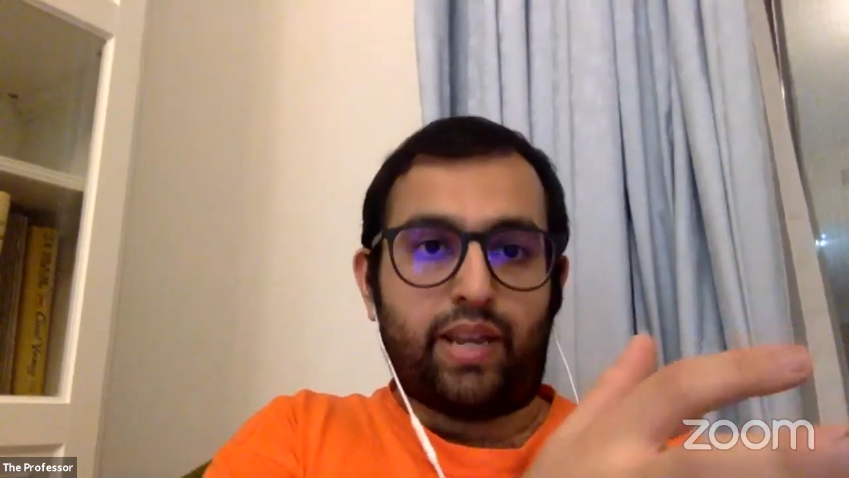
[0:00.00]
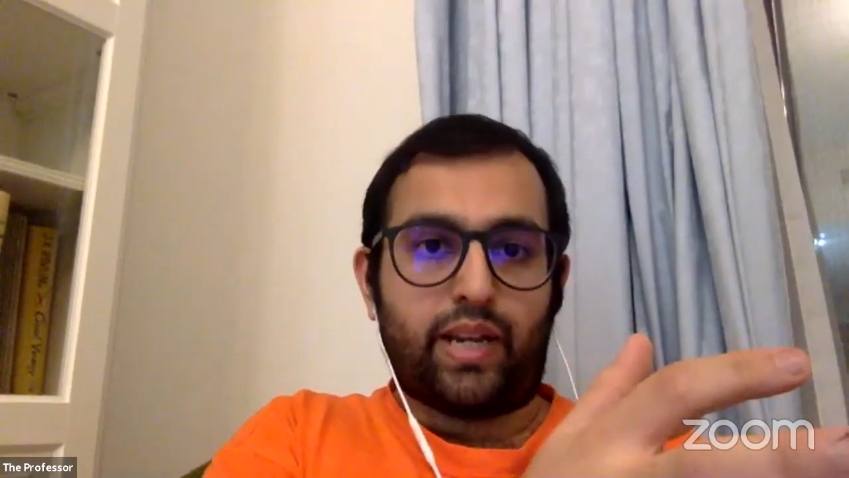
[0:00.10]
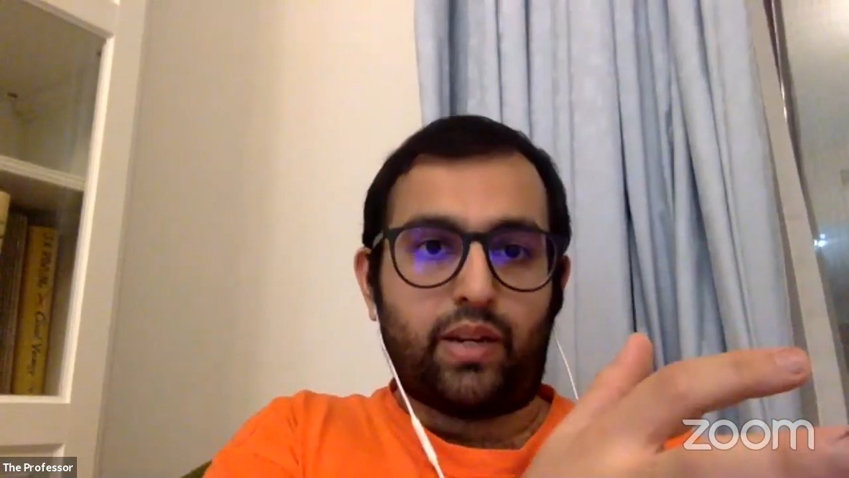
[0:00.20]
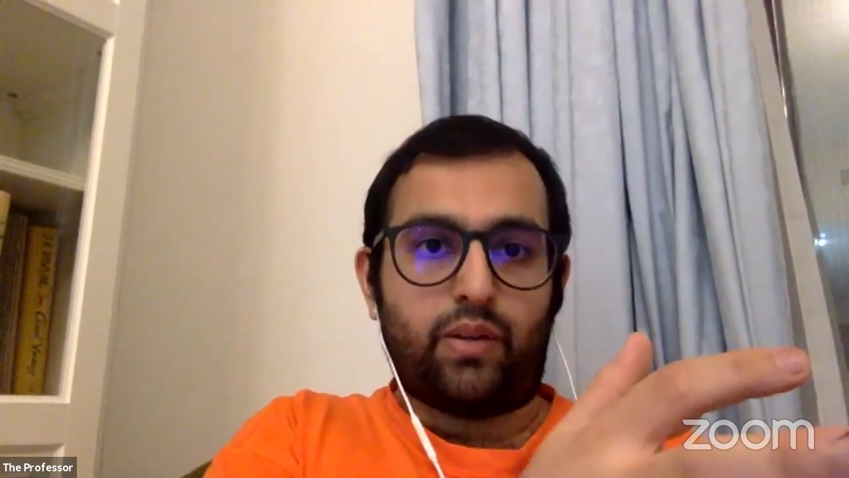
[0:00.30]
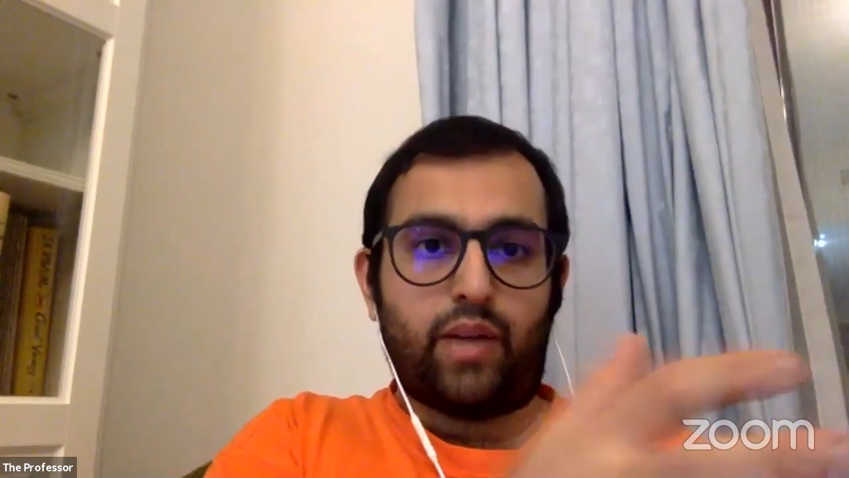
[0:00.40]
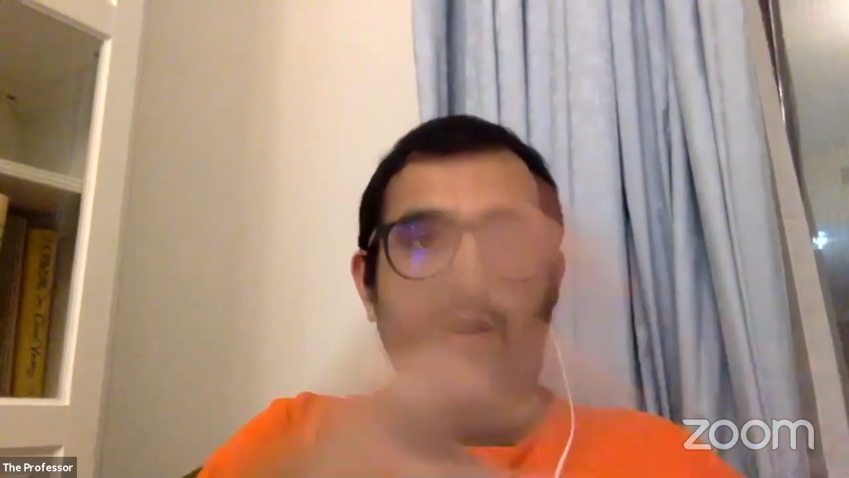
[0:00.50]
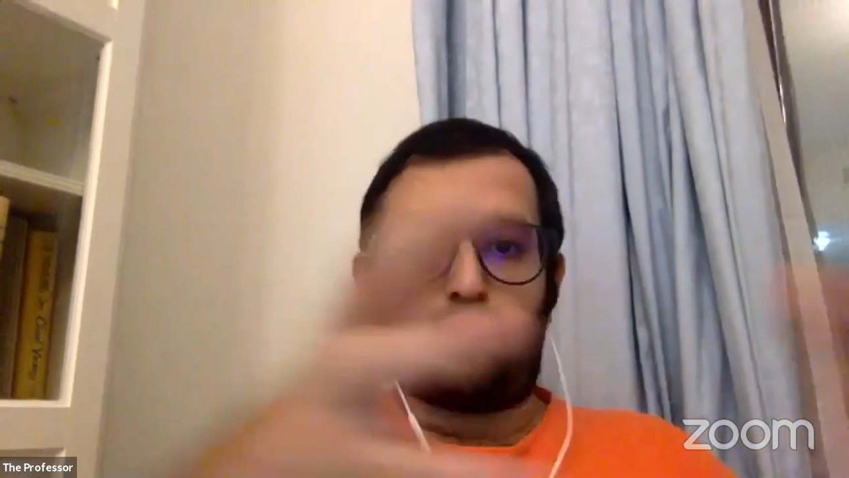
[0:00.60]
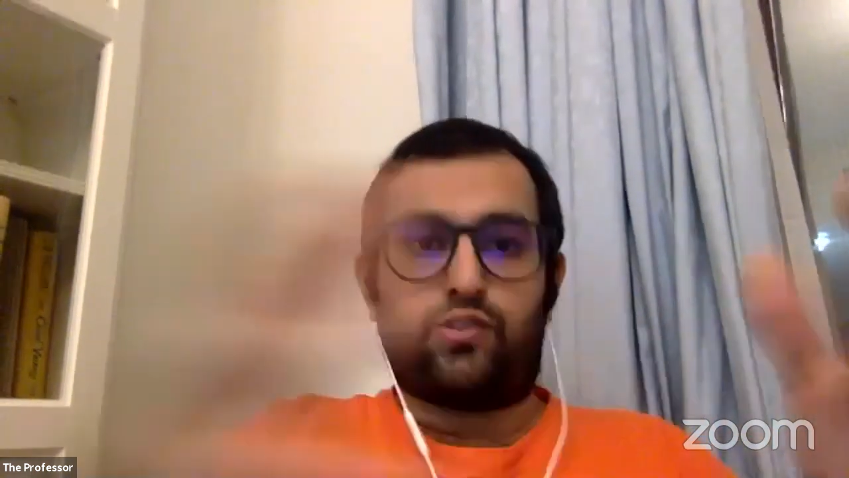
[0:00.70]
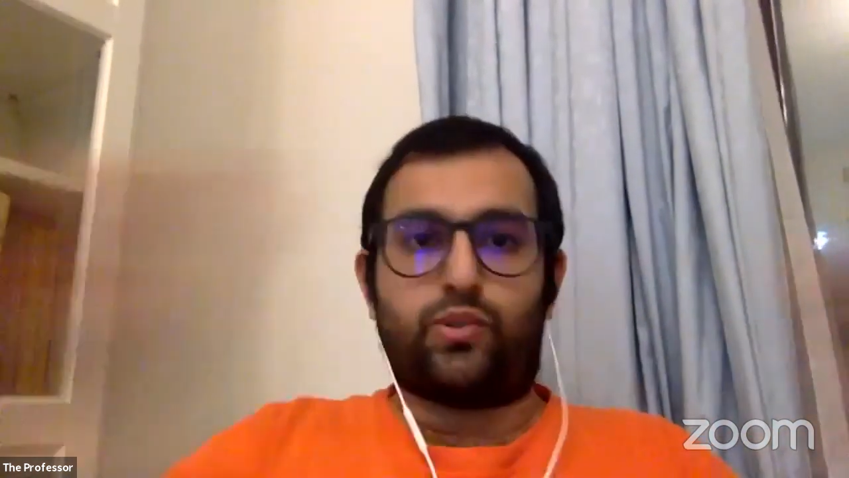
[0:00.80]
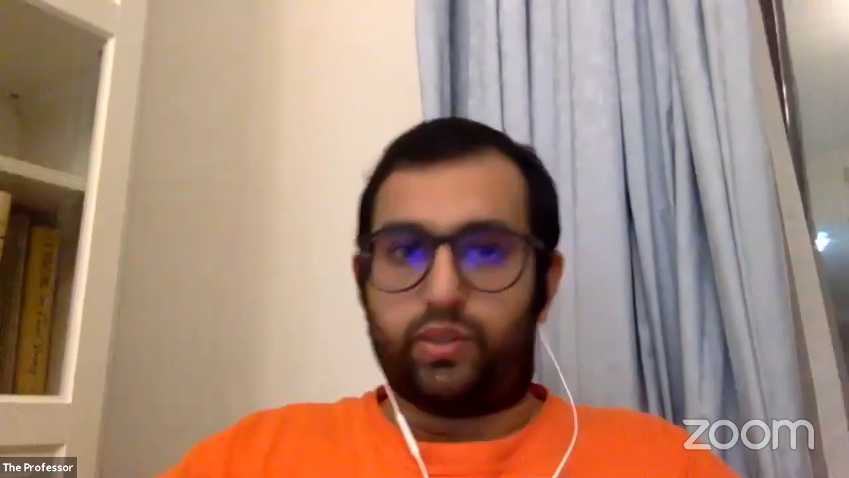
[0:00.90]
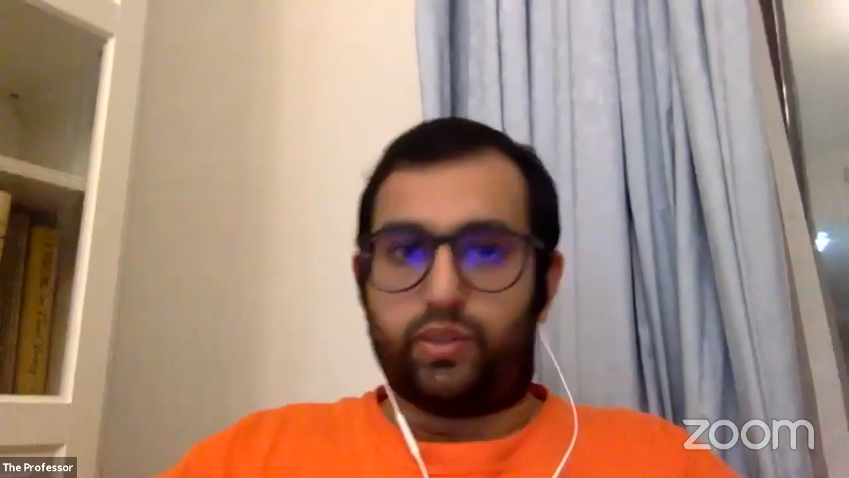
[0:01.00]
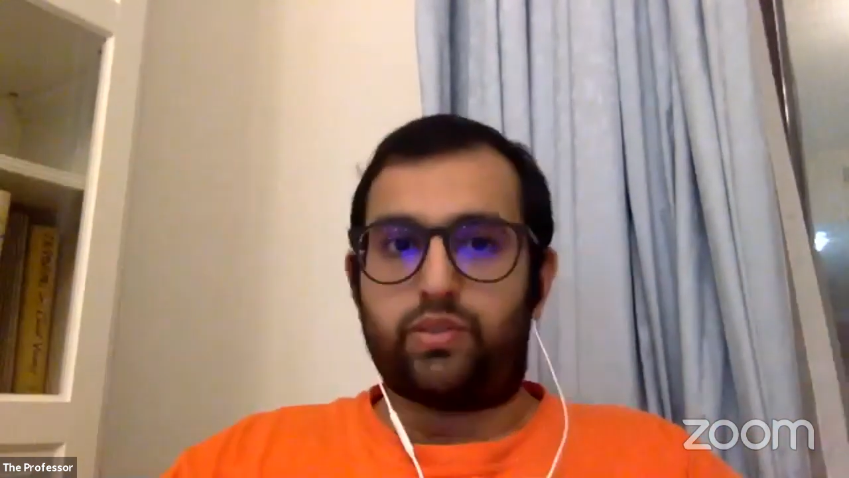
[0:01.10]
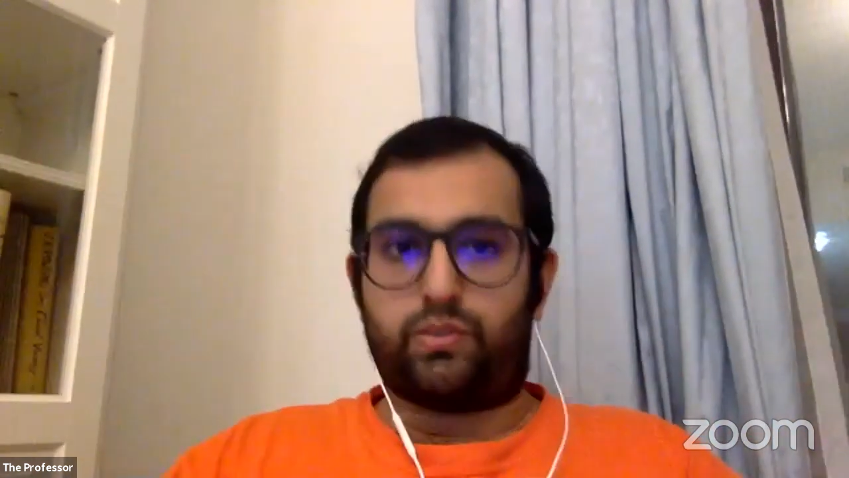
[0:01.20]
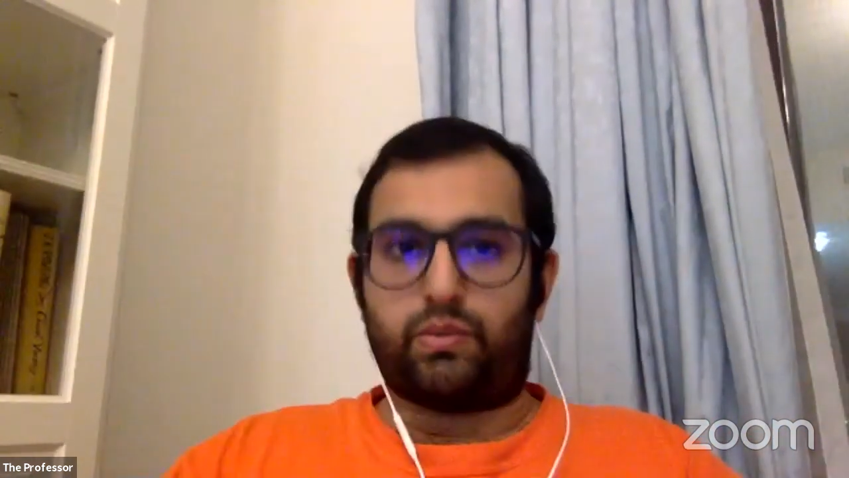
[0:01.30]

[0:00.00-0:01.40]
Lego, and students,